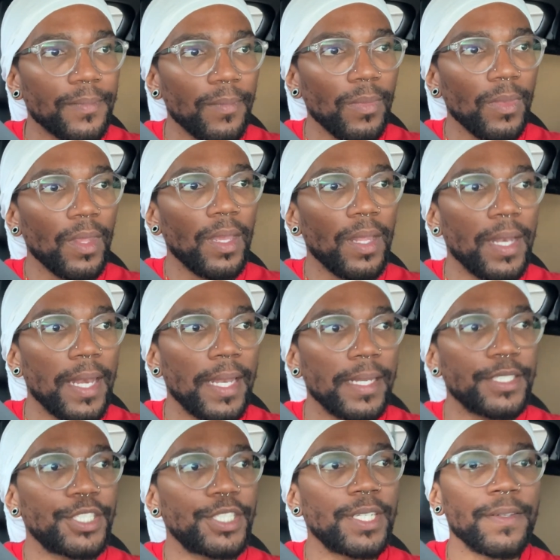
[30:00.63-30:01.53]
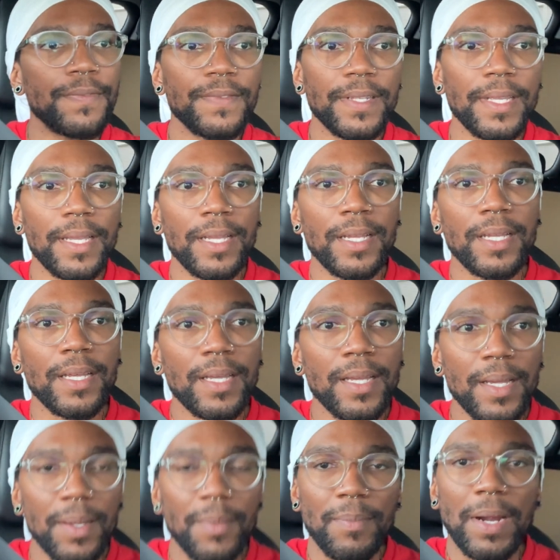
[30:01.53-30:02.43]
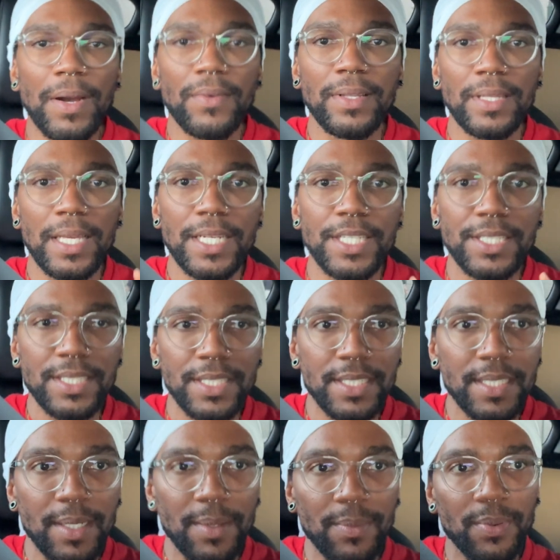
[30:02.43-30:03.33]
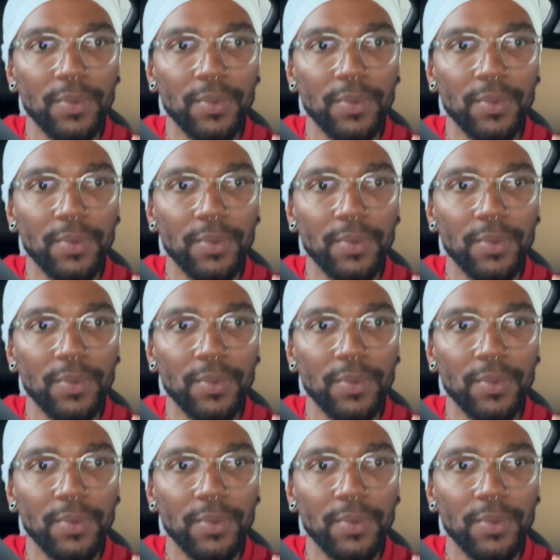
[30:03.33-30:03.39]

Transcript: shifting my relationship with